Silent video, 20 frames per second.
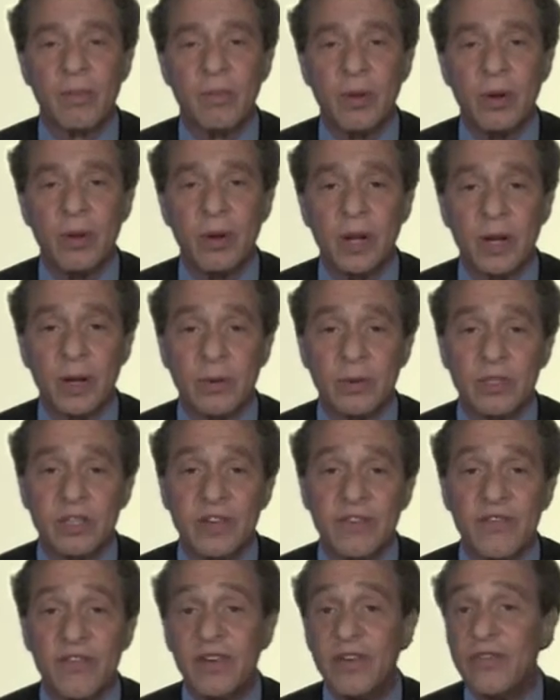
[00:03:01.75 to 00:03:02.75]
to computing. It
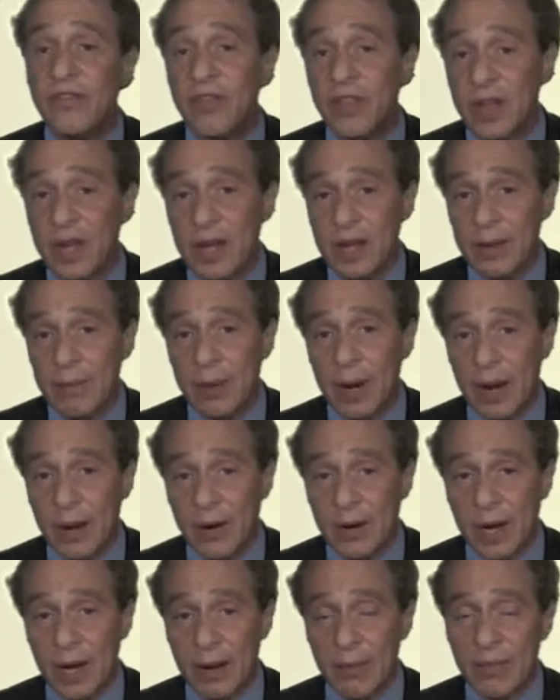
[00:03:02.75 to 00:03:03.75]
was the fifth
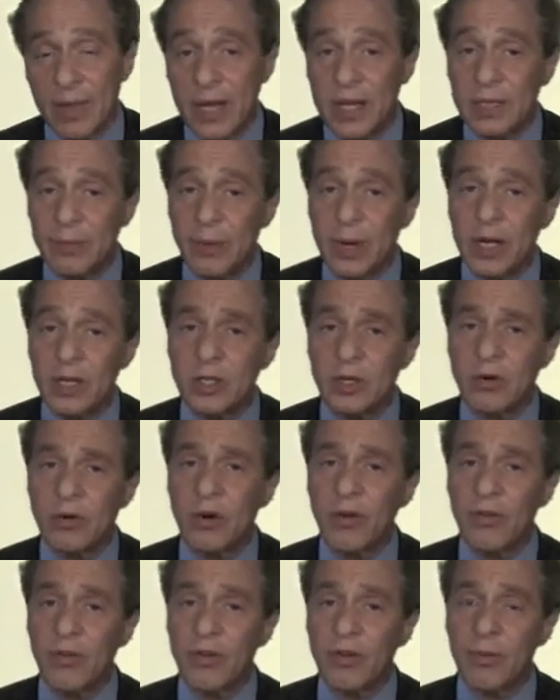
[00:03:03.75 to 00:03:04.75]
paradigm. The exponential
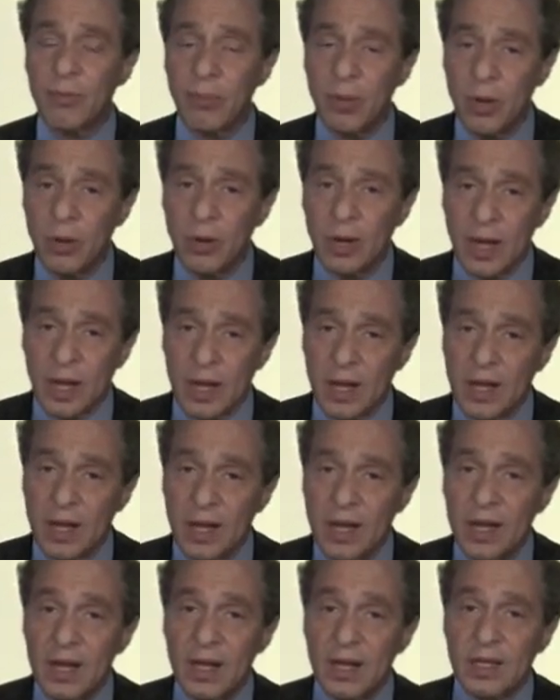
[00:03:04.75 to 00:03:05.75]
growth of computing
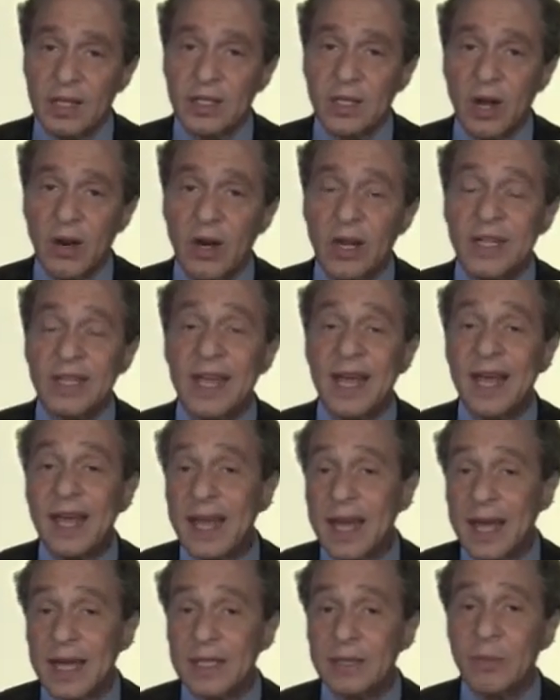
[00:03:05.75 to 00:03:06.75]
started
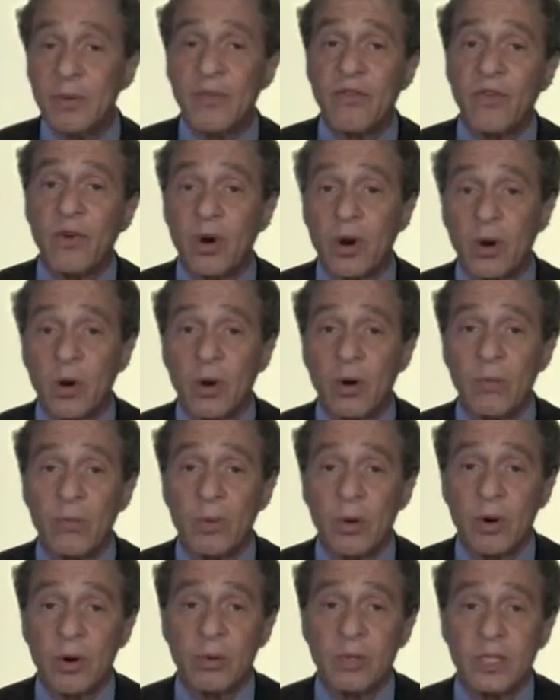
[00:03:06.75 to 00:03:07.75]
decades before Gordon
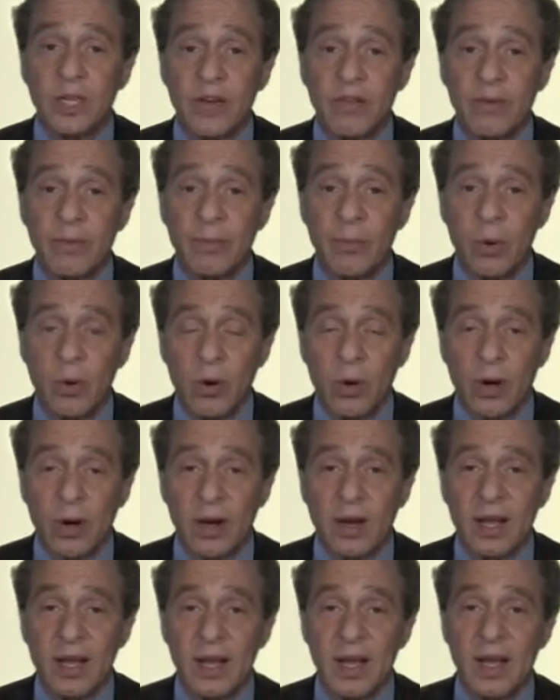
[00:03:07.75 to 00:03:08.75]
Moore was even
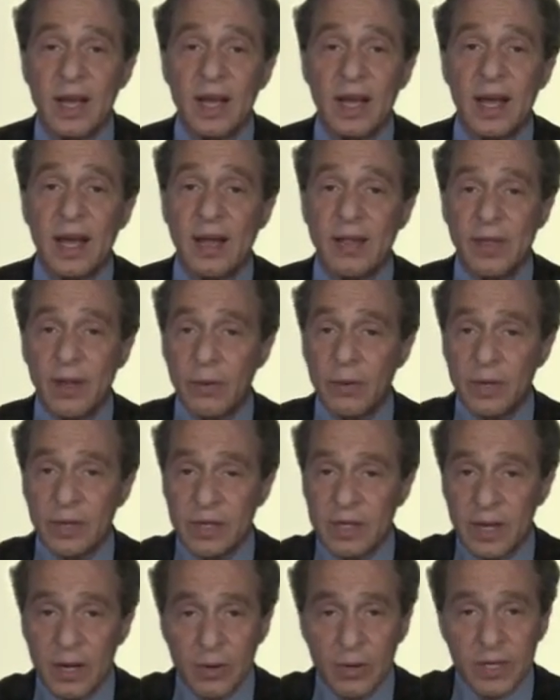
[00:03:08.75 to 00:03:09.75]
born. And there
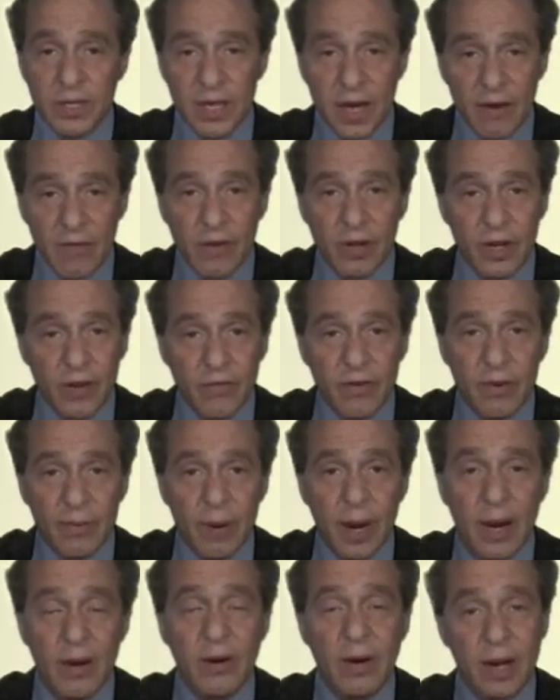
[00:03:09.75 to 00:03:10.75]
were several
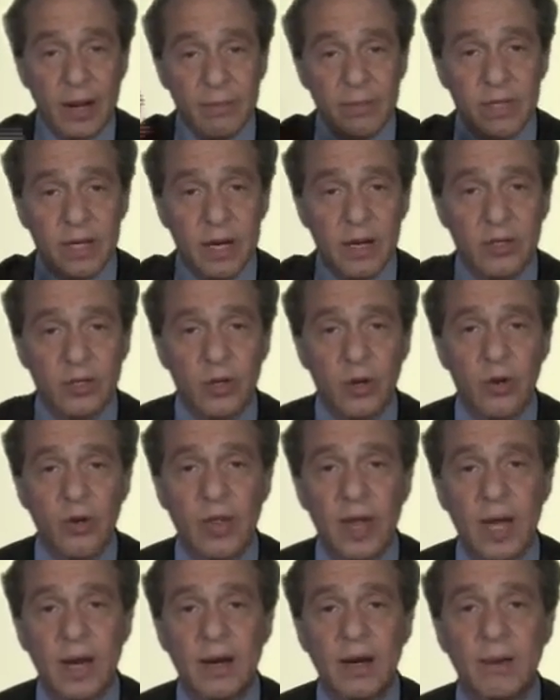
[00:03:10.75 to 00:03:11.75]
different paradigms, and I'll show
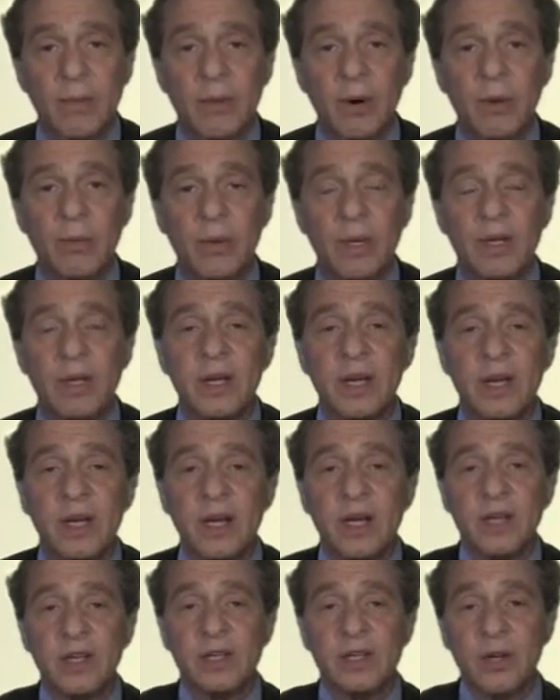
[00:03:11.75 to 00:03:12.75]
you that in a moment.
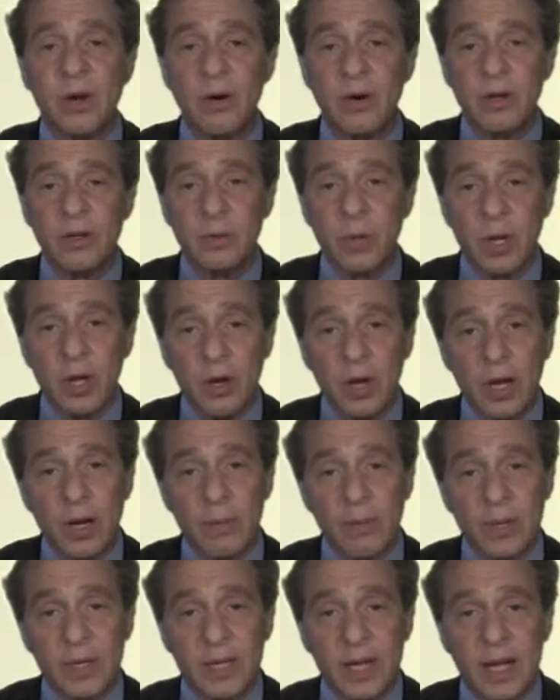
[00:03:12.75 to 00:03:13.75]
So as we look
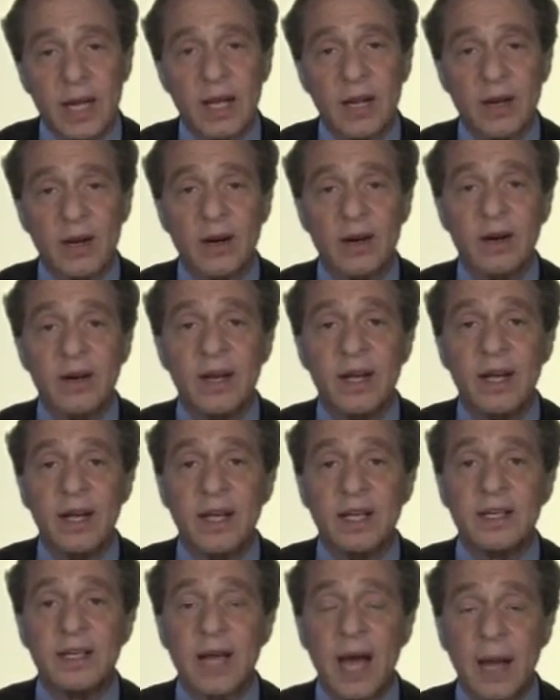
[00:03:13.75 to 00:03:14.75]
at a particular
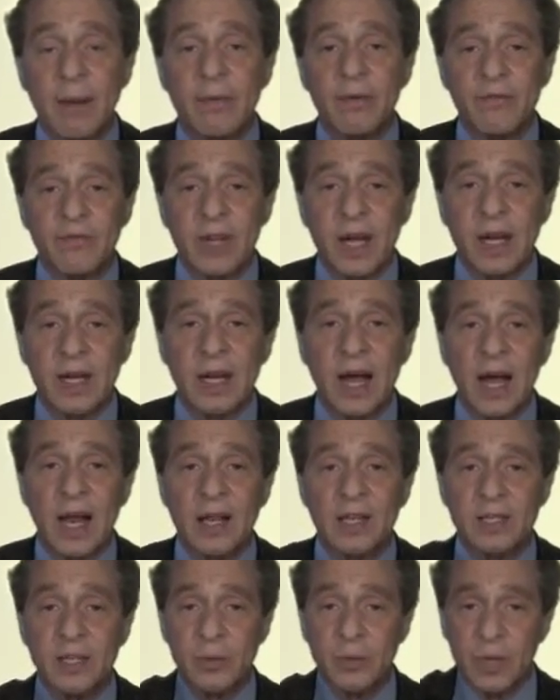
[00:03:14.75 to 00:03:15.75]
type of
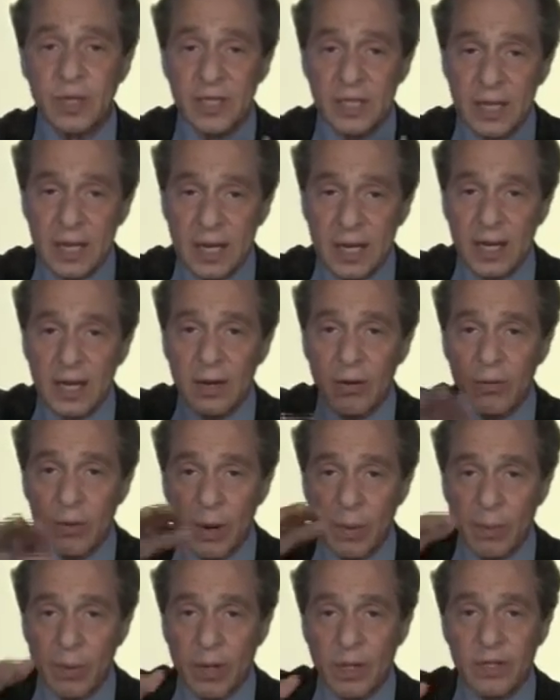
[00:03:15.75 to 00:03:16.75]
technology, we see little
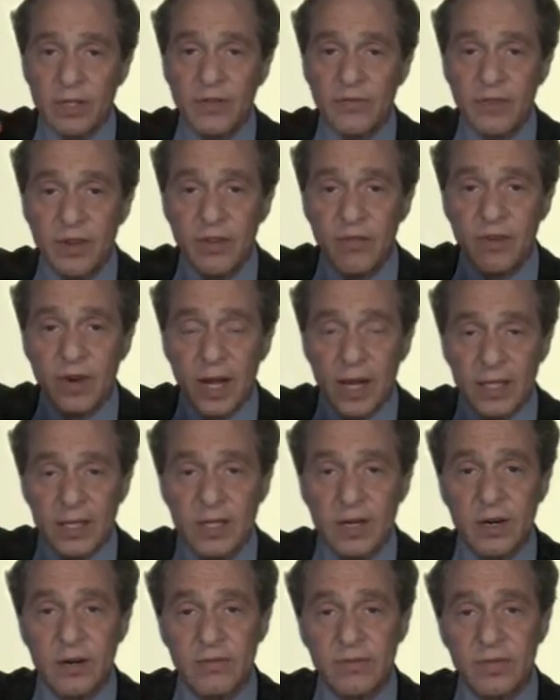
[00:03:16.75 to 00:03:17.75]
ripples of different
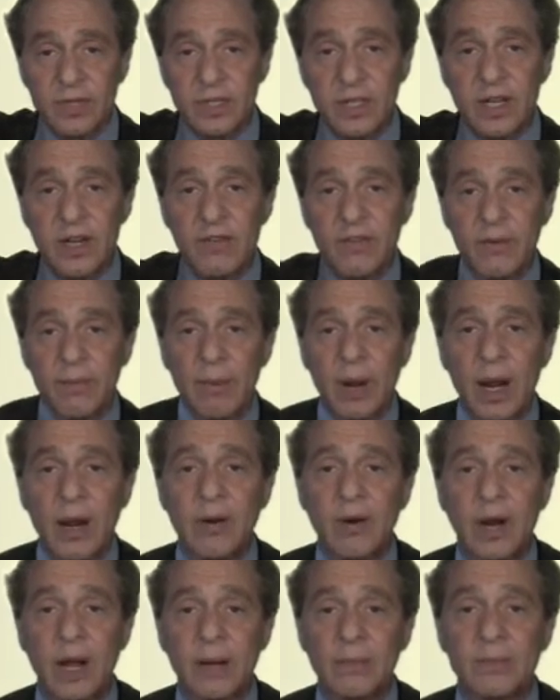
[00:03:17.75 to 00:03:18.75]
S-curves as different
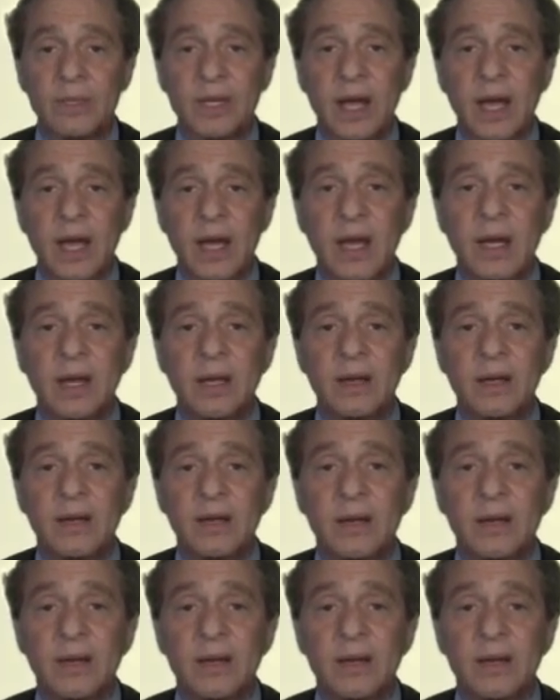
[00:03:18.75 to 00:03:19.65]
paradigms kick in.